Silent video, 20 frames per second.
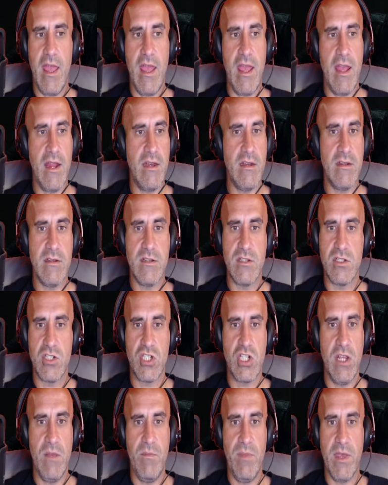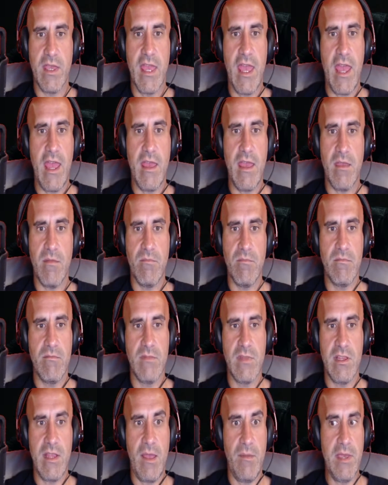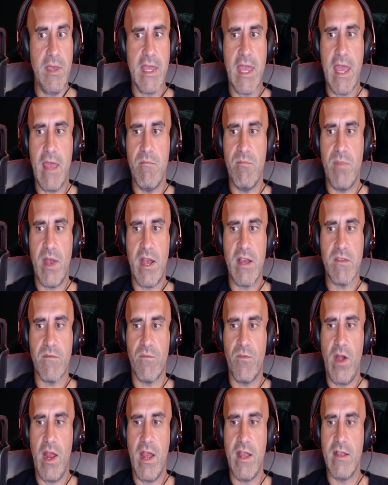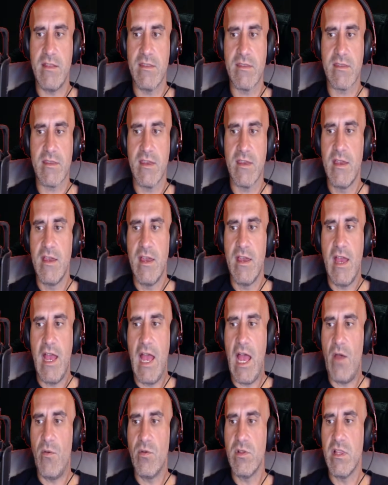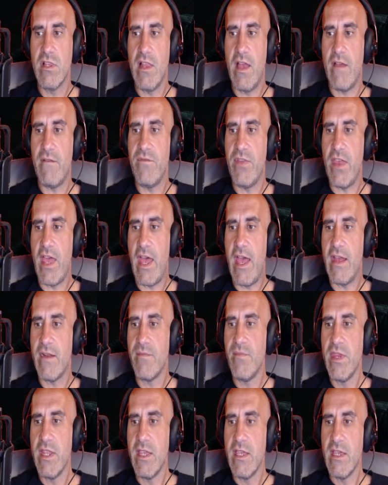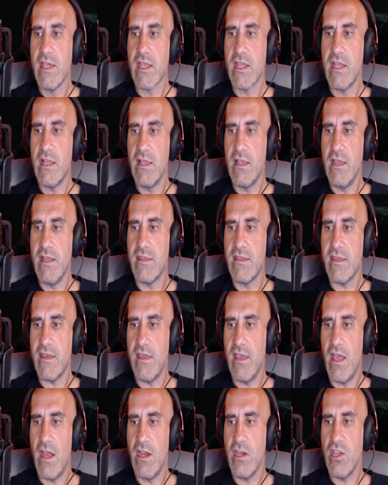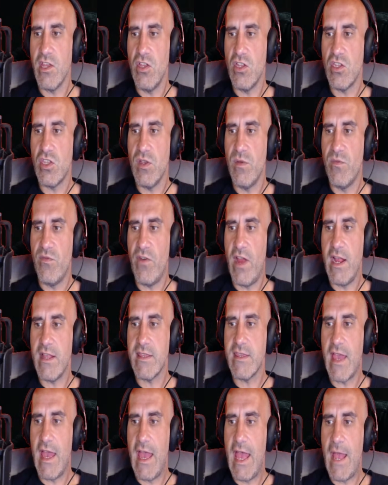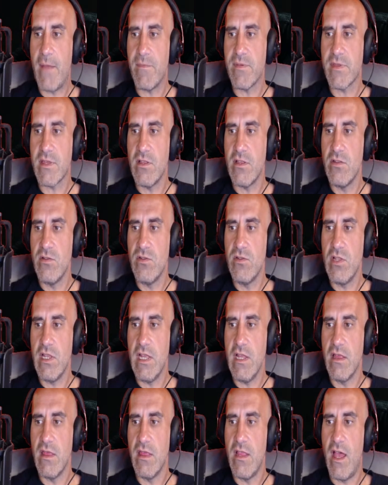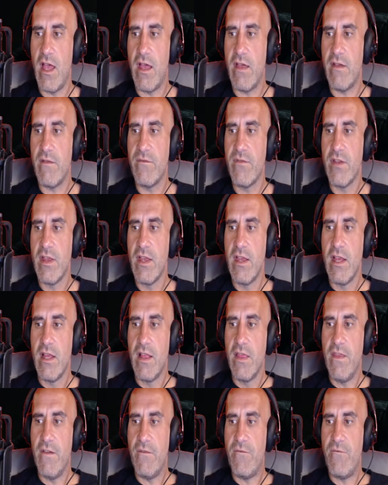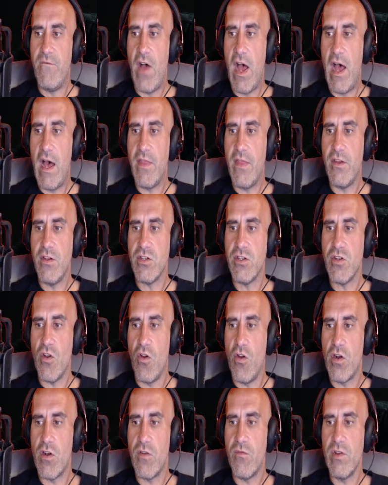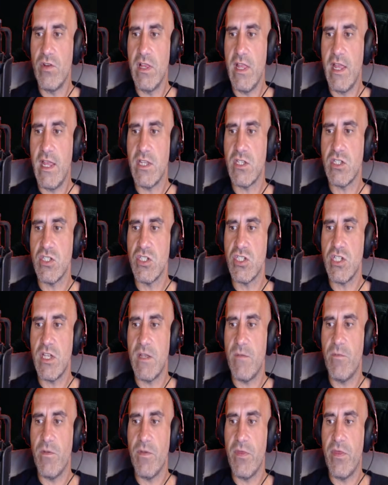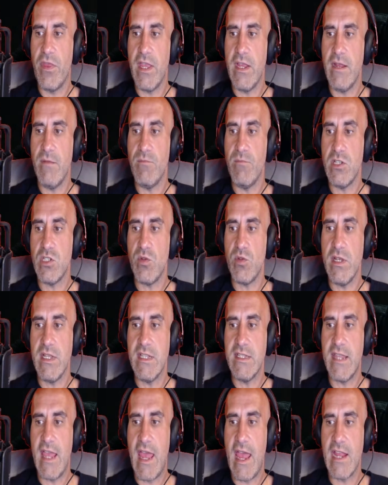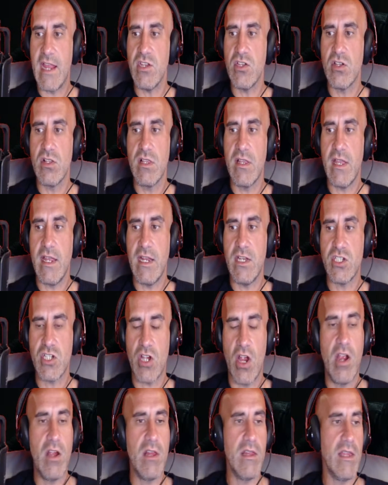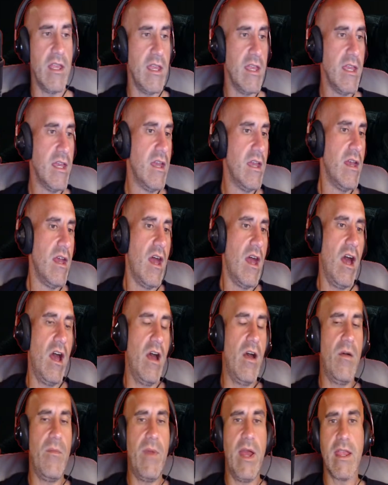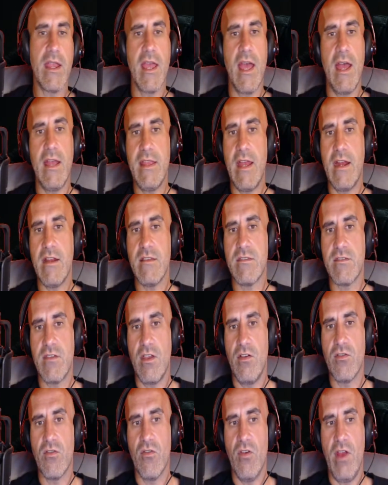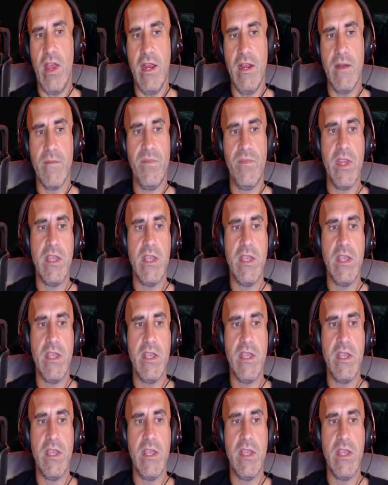and they became best friends. I would love that. Khaleesi on YouTube writes, I absolutely love the father-daughter relationship between Daniel and Charlie. Oh my God, that is so great.